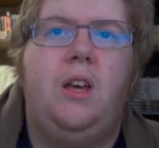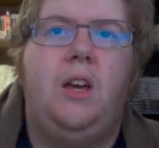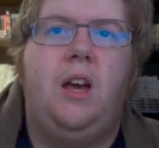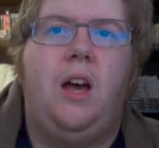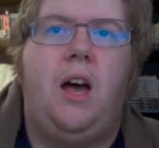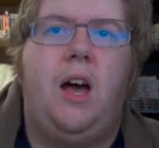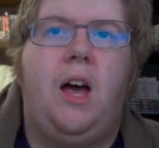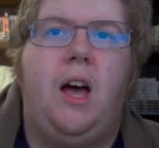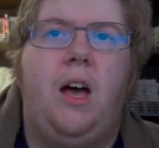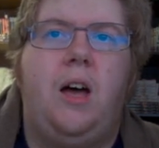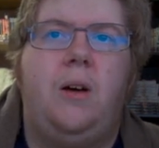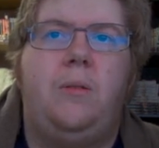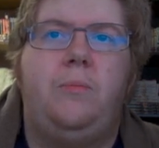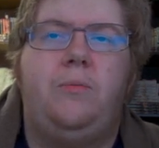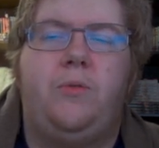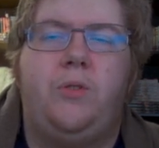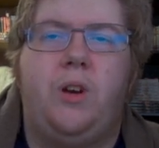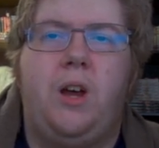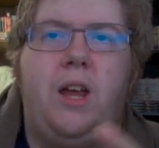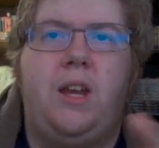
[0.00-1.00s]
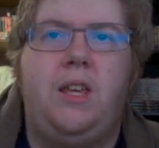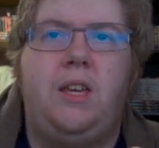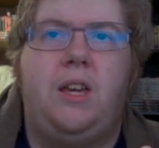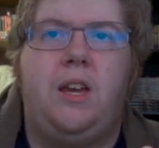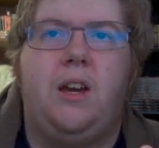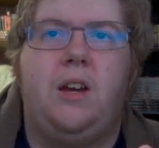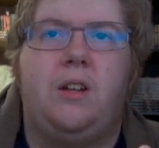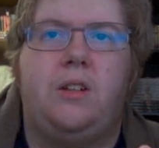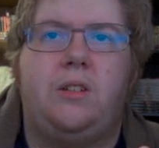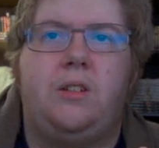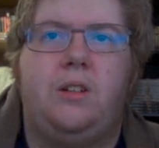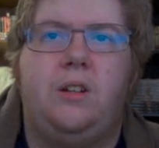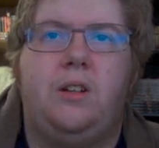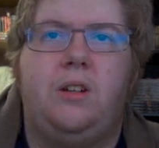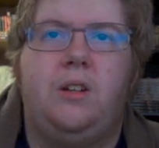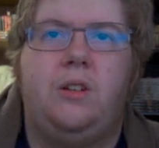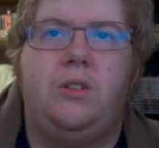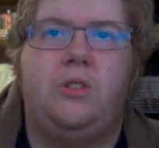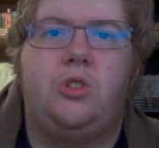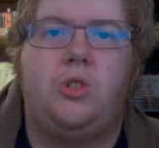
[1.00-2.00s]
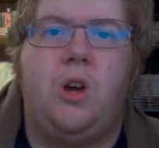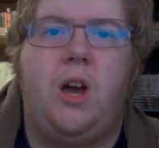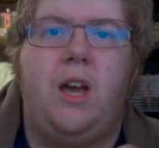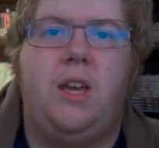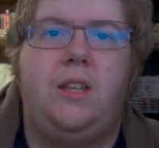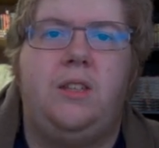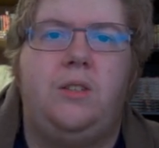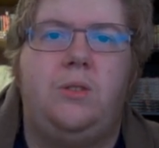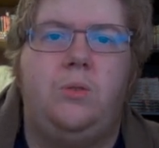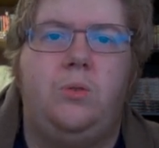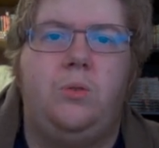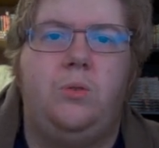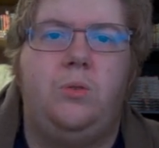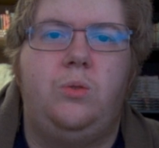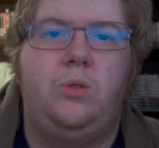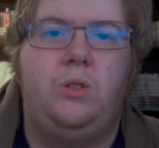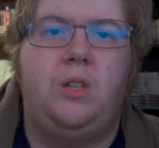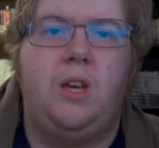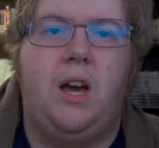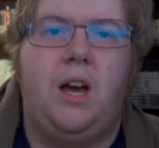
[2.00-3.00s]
for any character trying to